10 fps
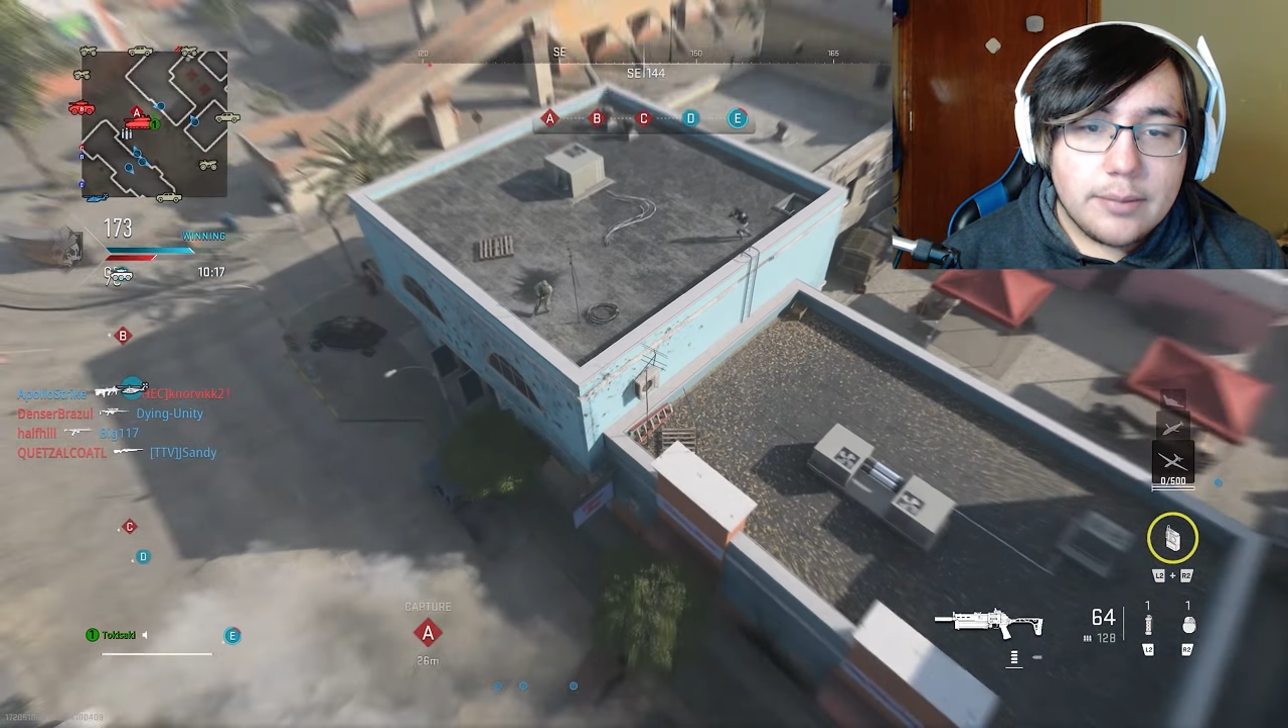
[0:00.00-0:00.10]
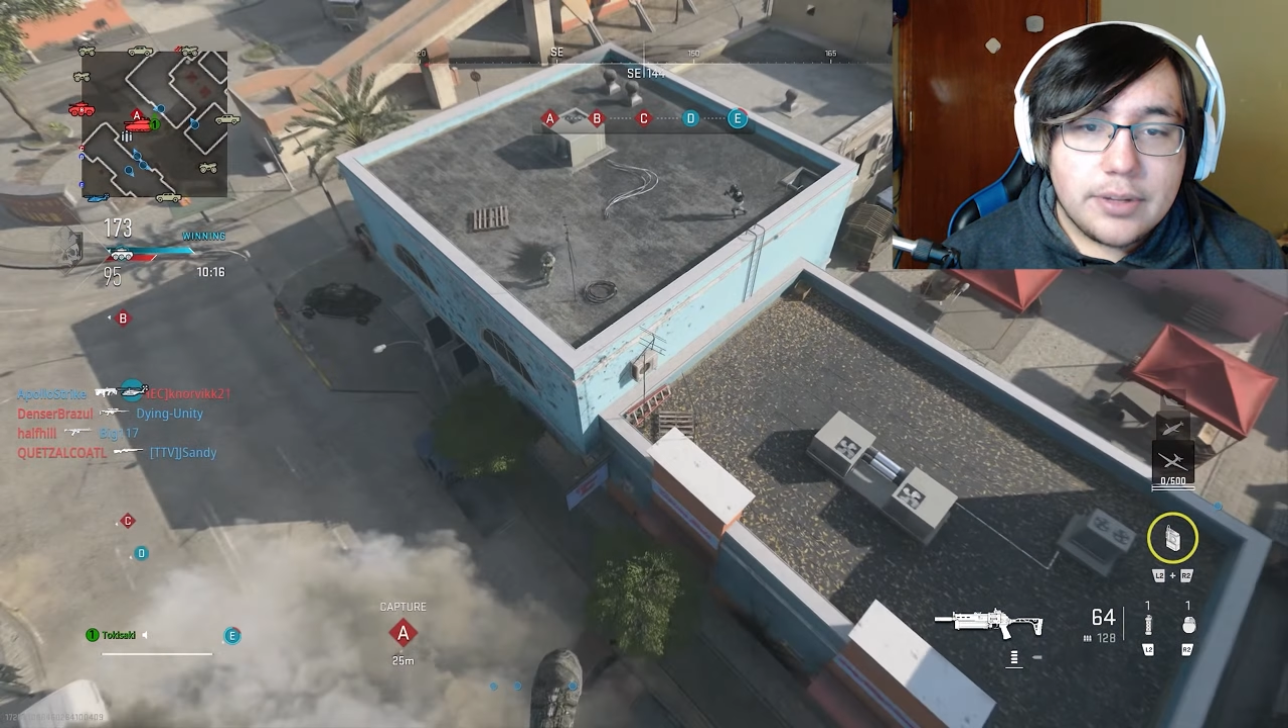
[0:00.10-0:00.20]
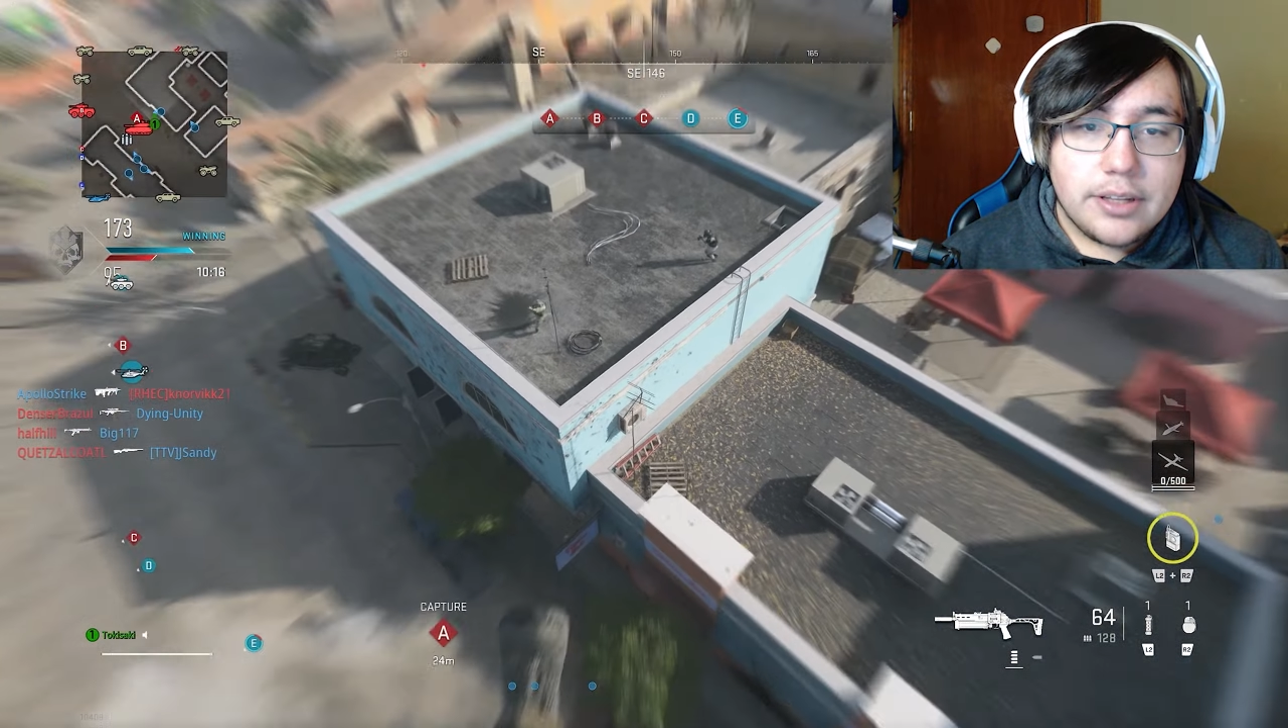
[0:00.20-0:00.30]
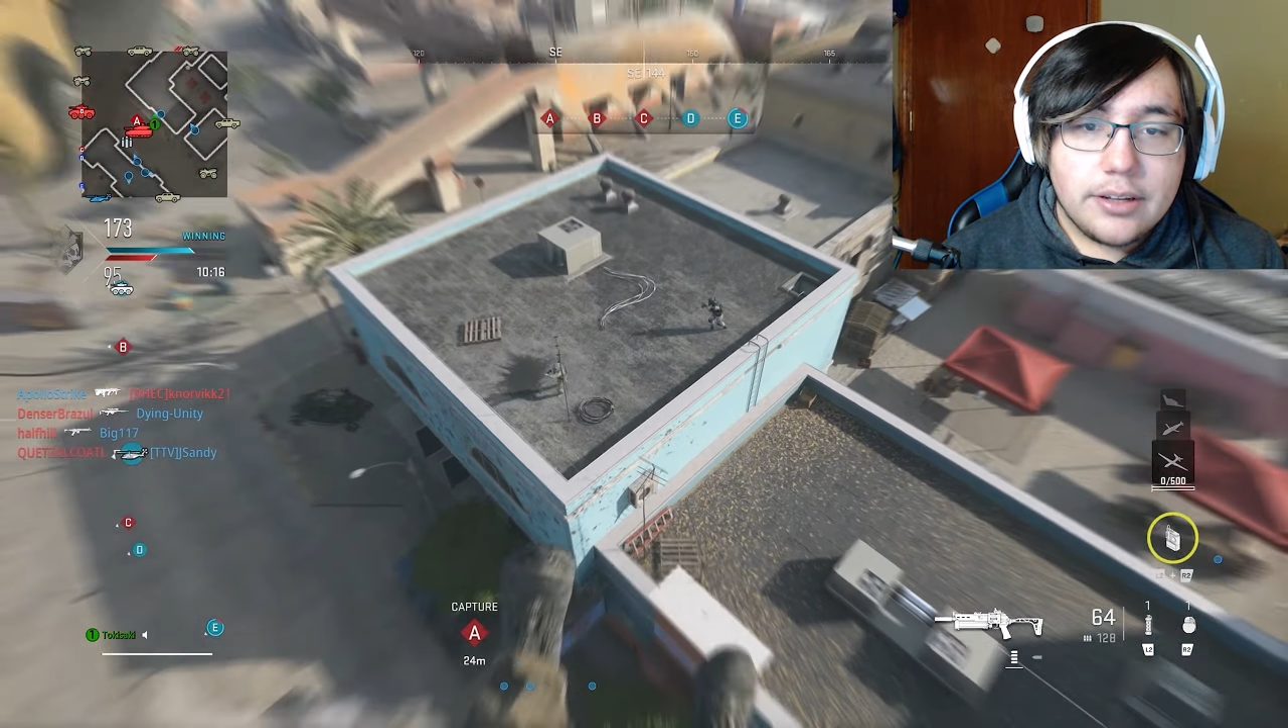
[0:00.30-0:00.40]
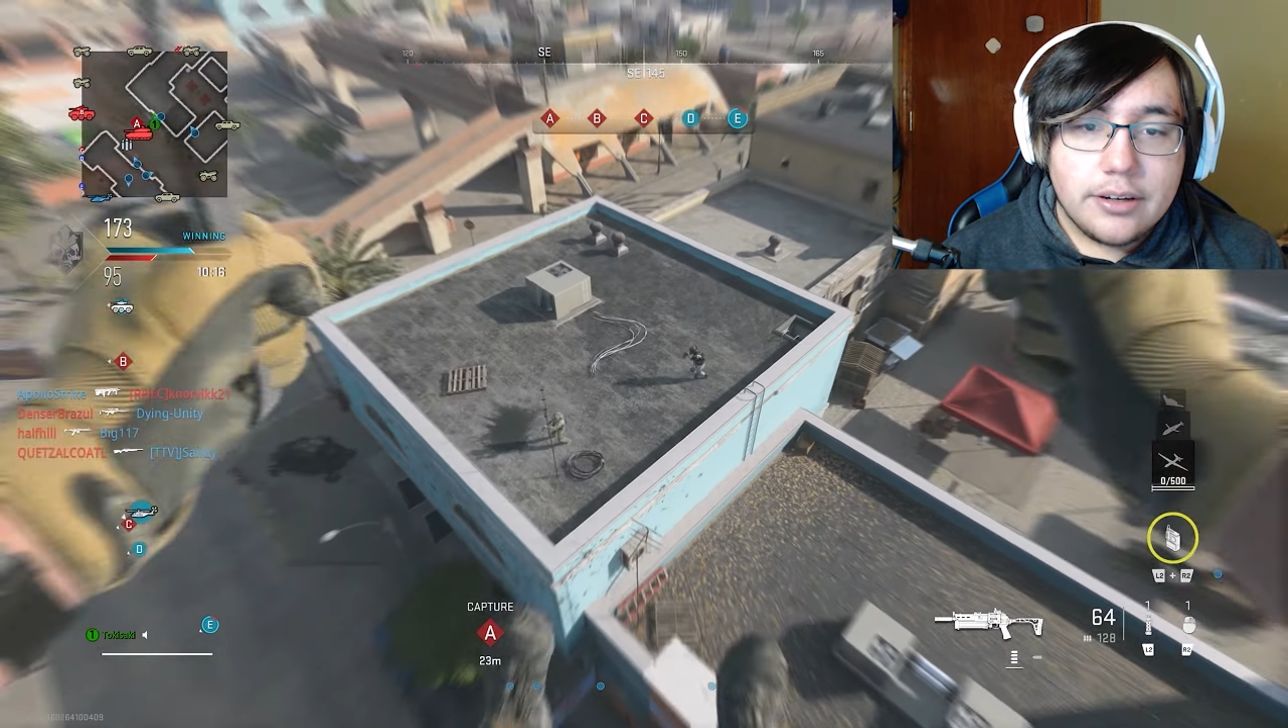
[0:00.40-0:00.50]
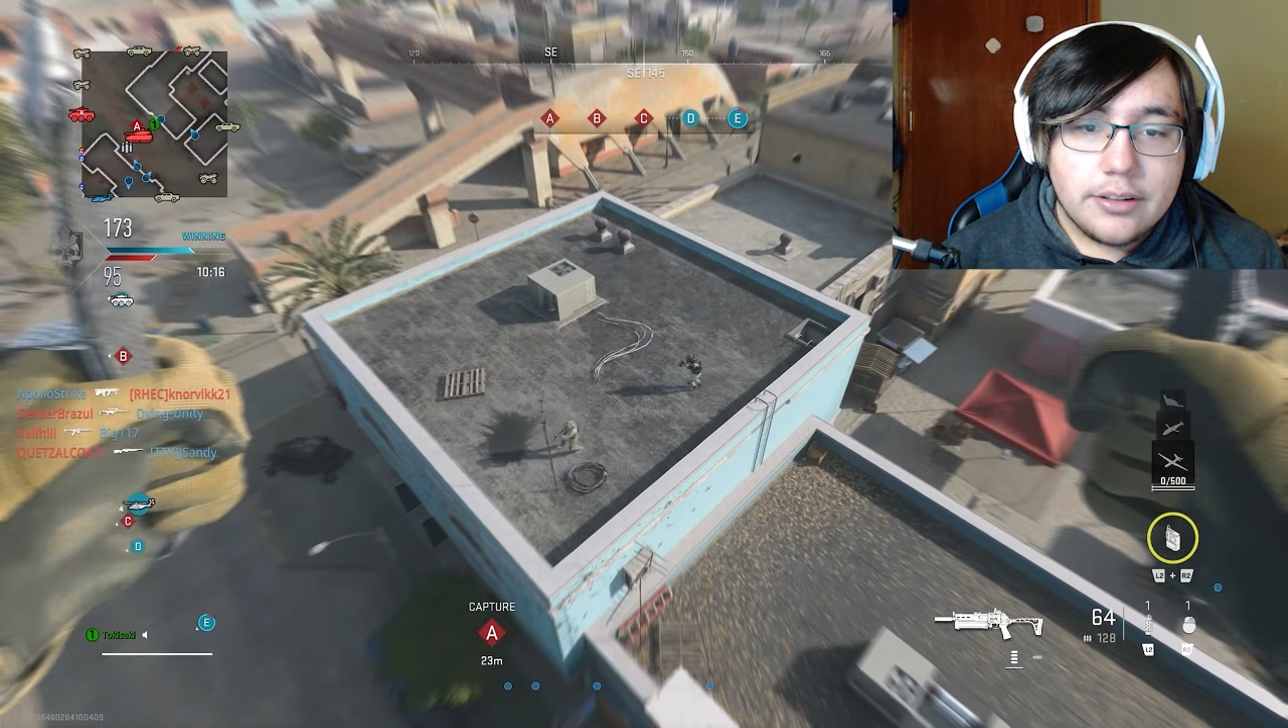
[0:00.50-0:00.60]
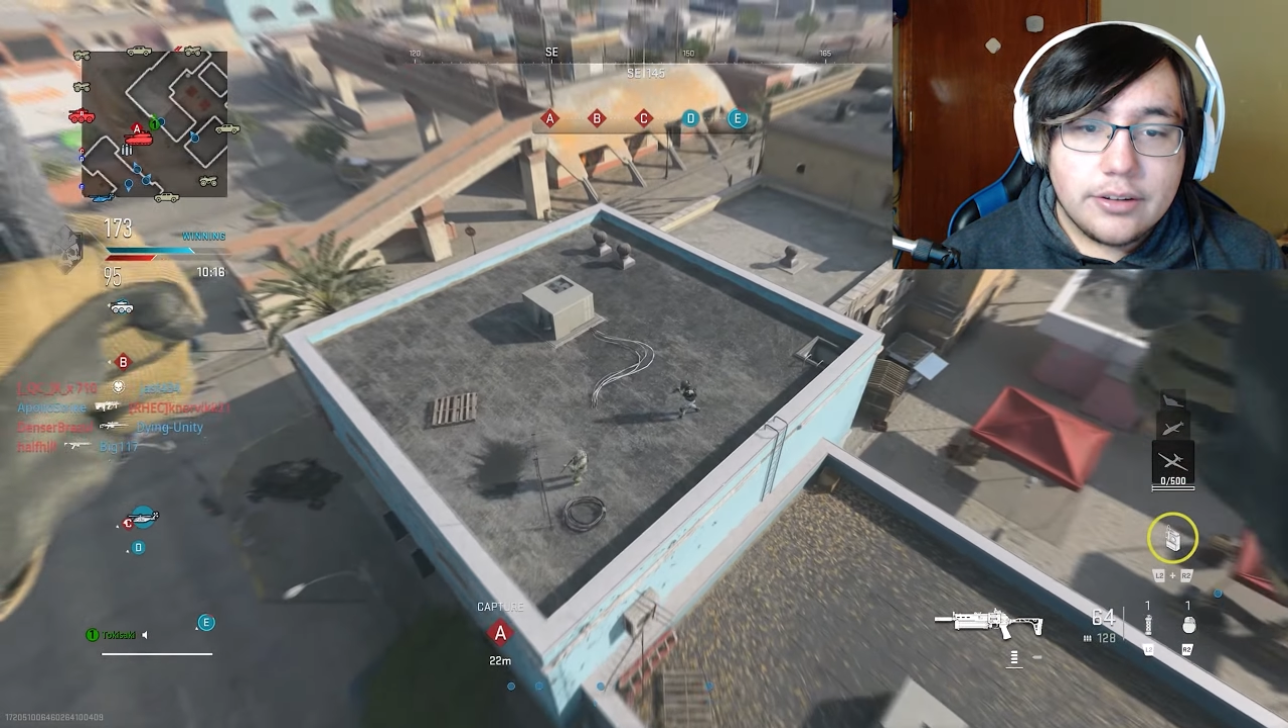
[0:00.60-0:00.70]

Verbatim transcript: up here.